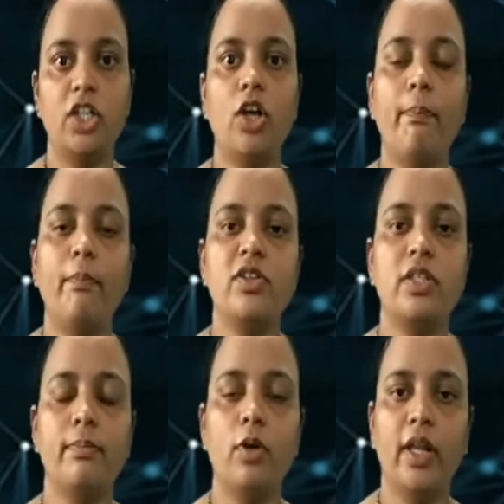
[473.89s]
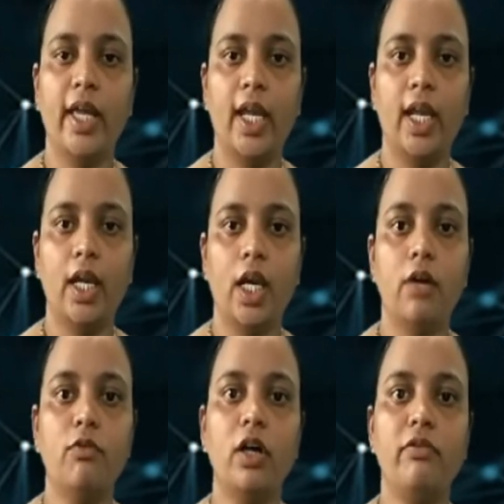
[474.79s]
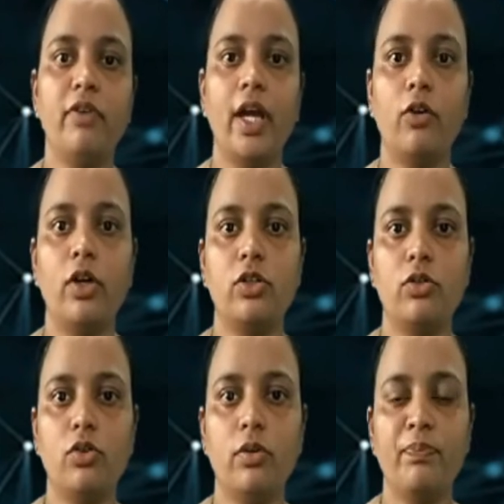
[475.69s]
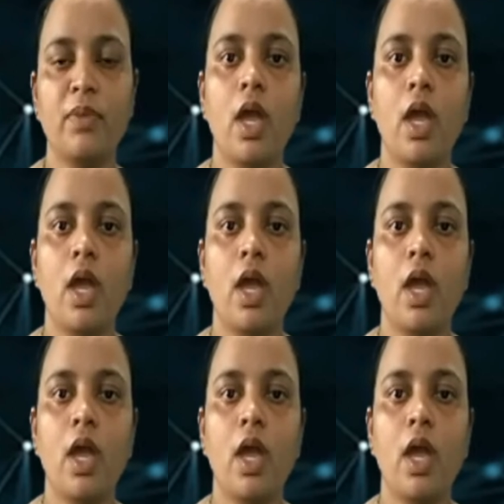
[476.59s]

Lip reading: topmost symbol A, what we are going to do?